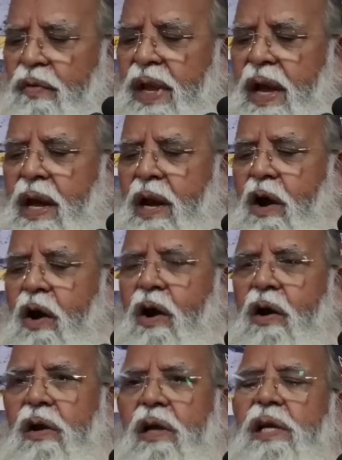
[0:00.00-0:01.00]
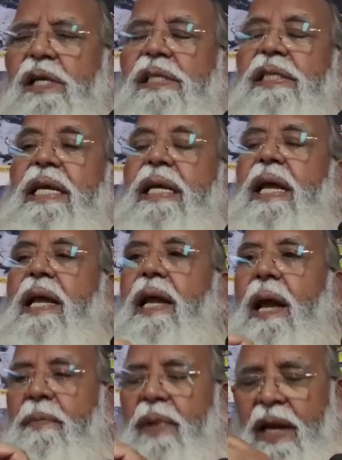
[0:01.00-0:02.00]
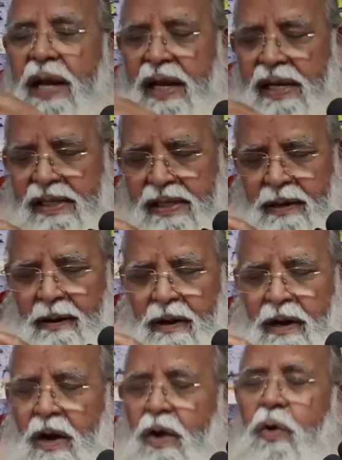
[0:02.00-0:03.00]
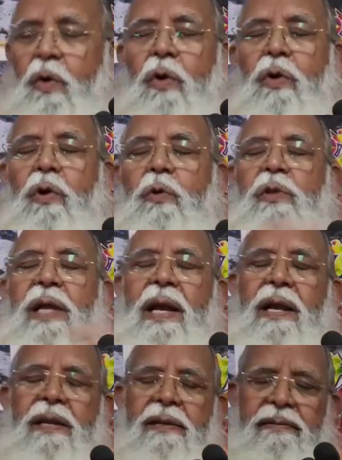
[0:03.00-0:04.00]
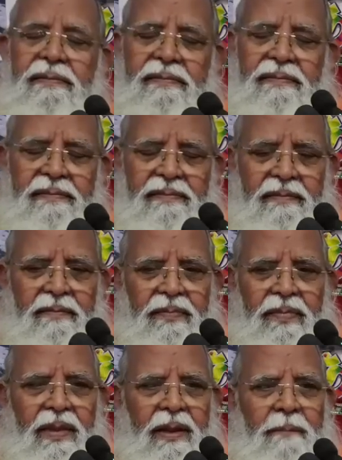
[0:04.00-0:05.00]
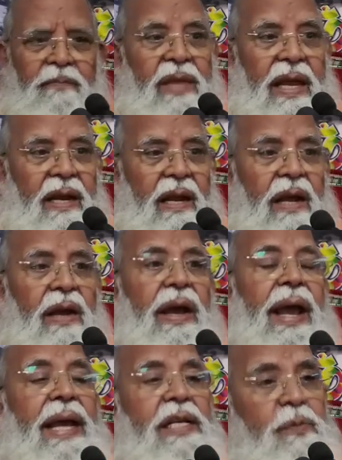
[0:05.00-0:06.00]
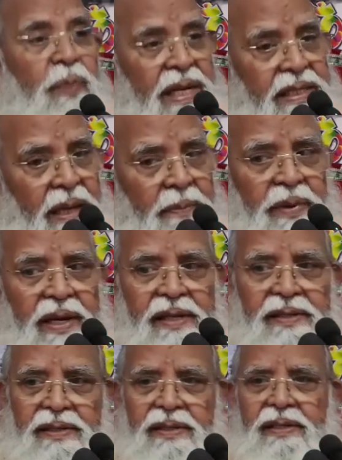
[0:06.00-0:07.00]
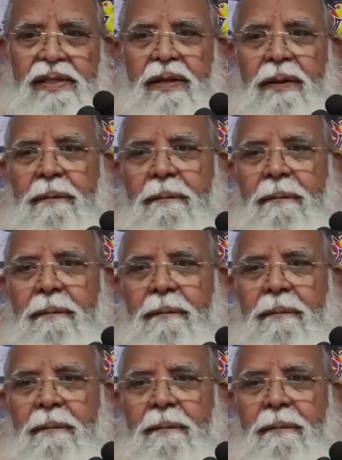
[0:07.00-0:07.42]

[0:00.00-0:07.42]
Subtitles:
We are all seeking happiness. Don't do that. Then express happiness.